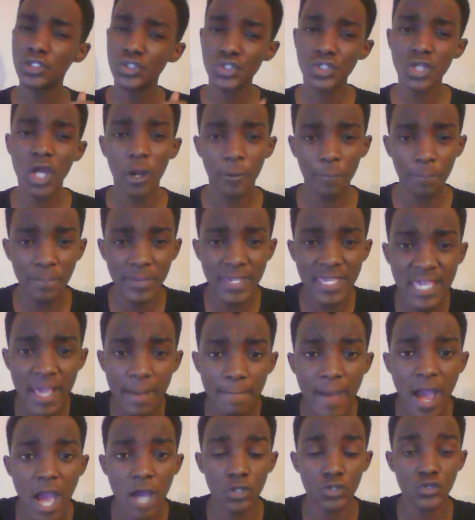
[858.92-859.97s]
do not be
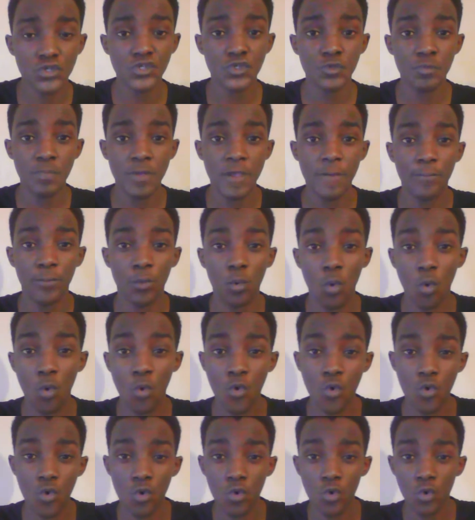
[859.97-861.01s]
among those people
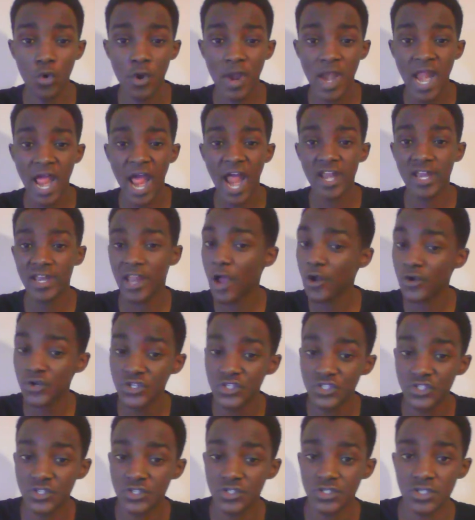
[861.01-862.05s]
who are
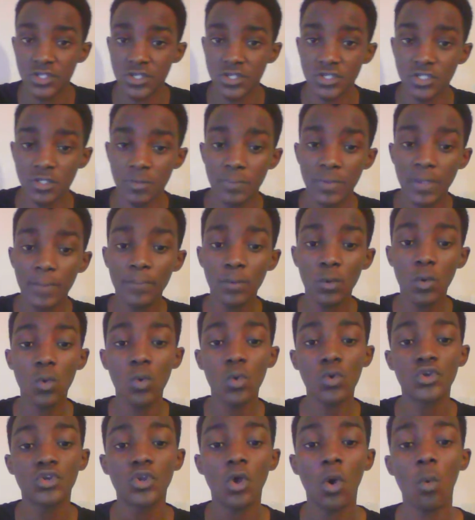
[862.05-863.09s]
narcissists, people
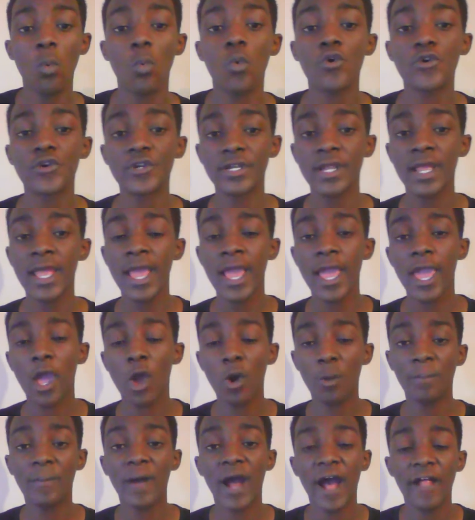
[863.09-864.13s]
who don't want to
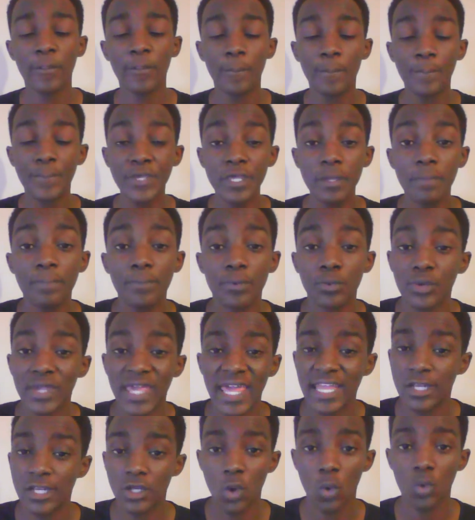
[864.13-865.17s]
help other people
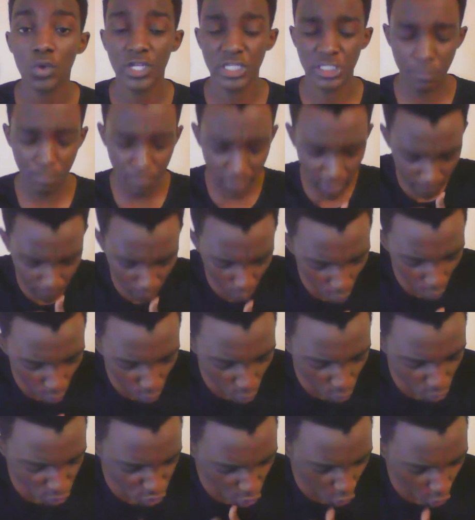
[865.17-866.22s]
gain knowledge, people
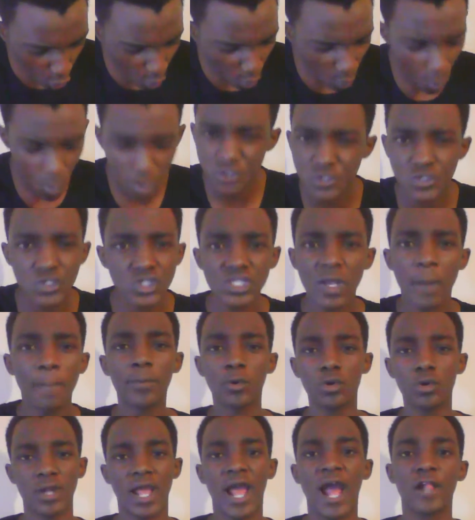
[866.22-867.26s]
who don't want to
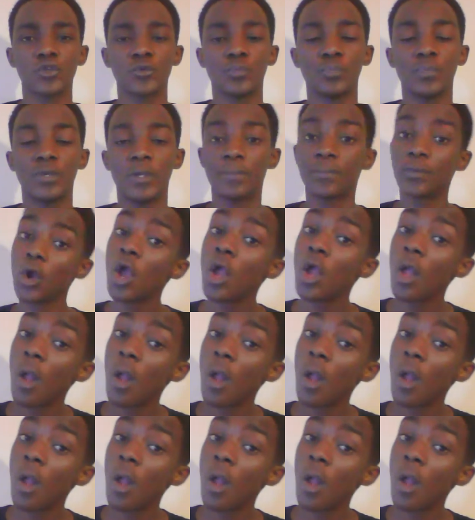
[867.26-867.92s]
support other people,